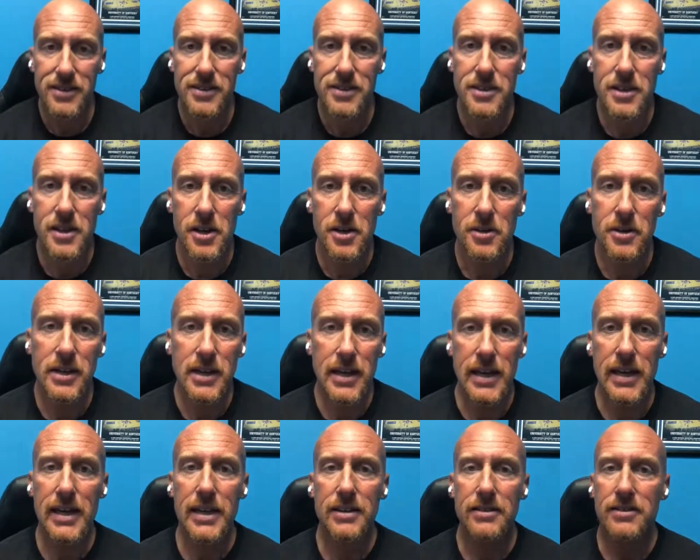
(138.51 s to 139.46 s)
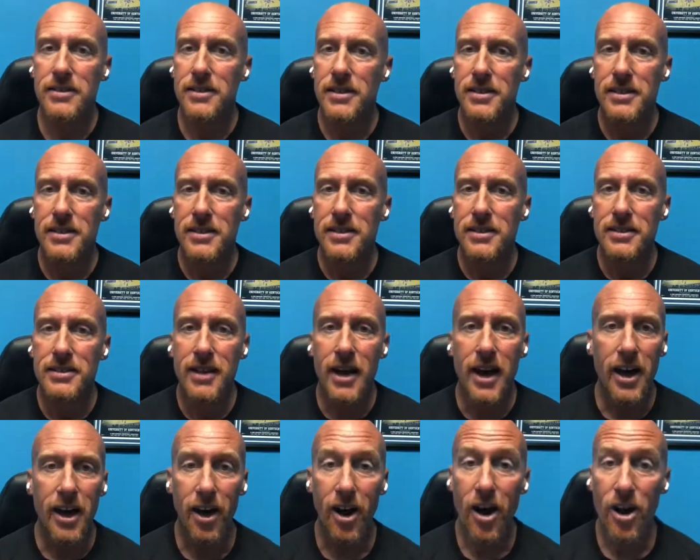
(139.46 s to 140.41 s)
You know, again,
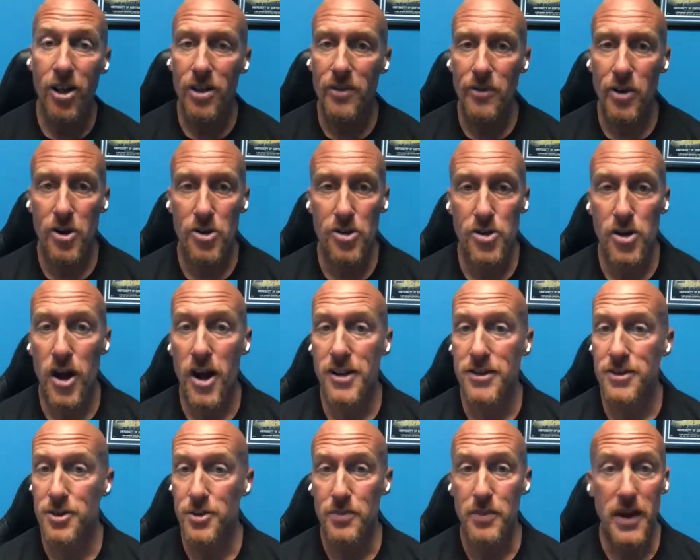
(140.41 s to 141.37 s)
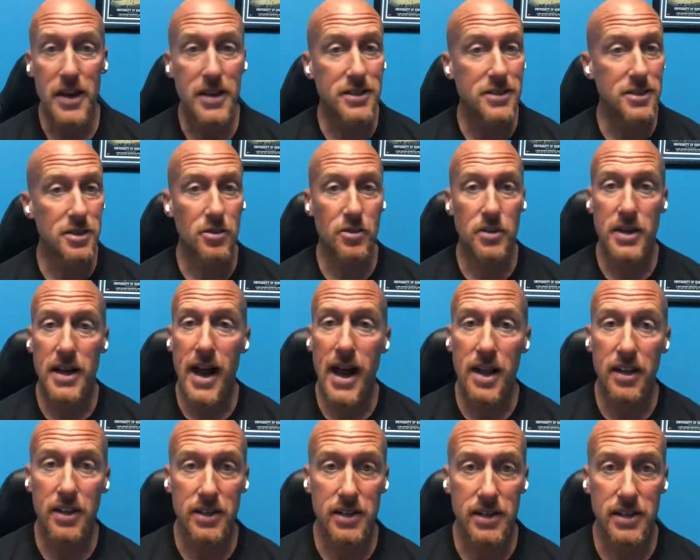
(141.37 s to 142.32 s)
not all of our thoughts are based in
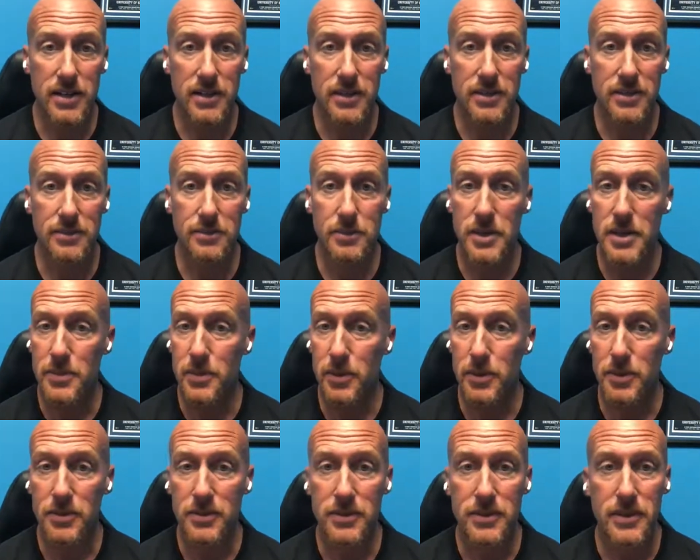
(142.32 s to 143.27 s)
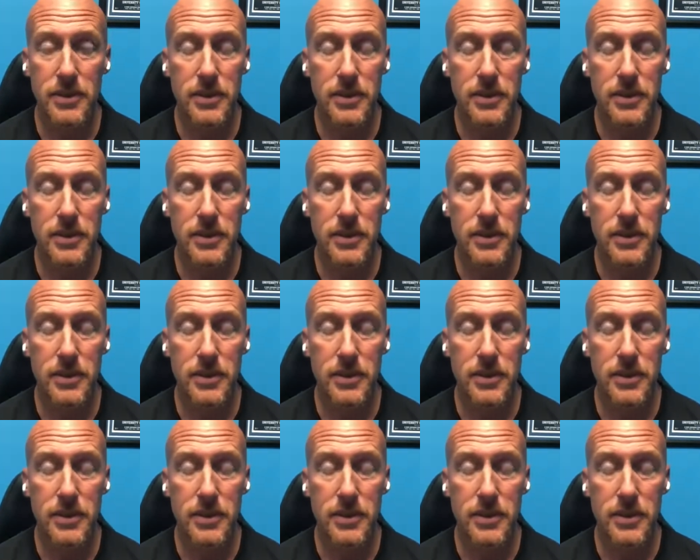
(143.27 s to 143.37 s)
reality, people.